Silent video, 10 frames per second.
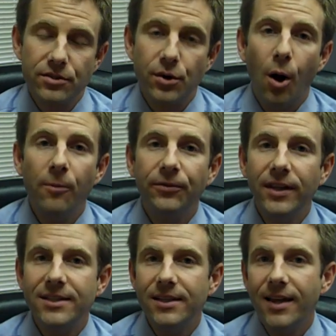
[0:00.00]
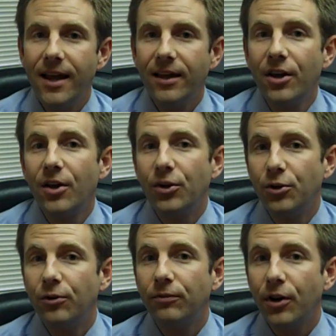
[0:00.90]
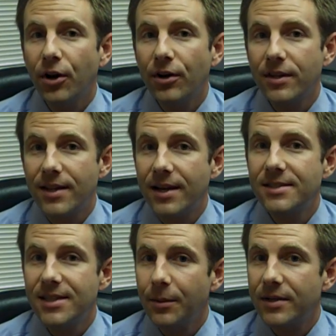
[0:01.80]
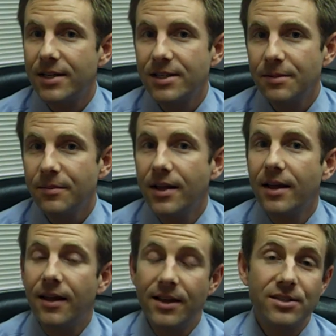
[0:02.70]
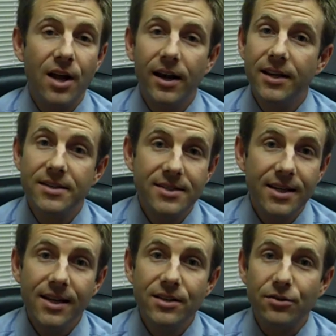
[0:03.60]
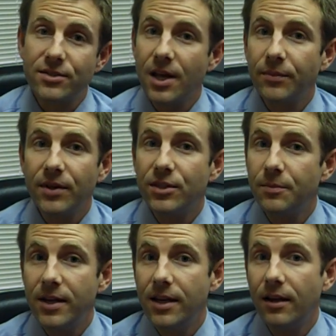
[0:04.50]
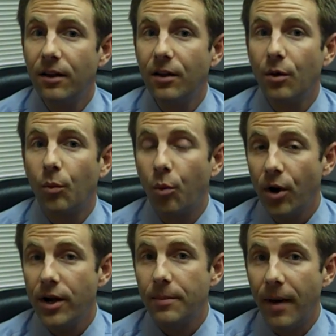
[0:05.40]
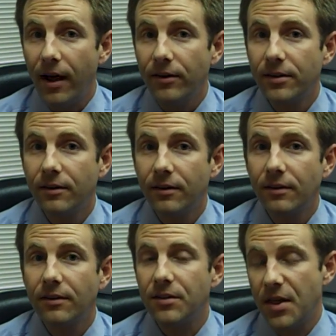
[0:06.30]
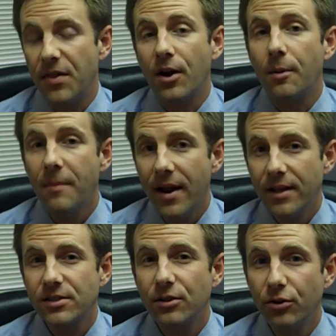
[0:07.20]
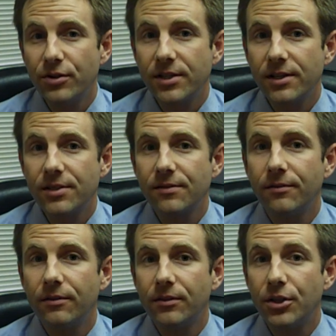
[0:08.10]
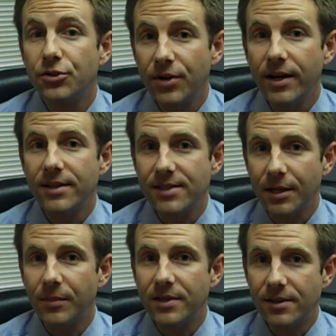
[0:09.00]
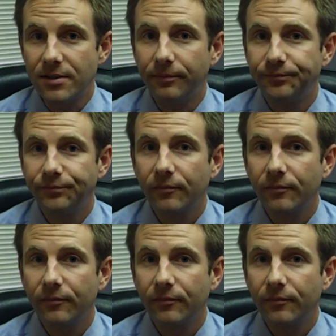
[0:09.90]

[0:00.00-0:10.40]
So hopefully today you've learned that astigmatism is not a disease or something to be worried about, that there are many solutions to treat astigmatism.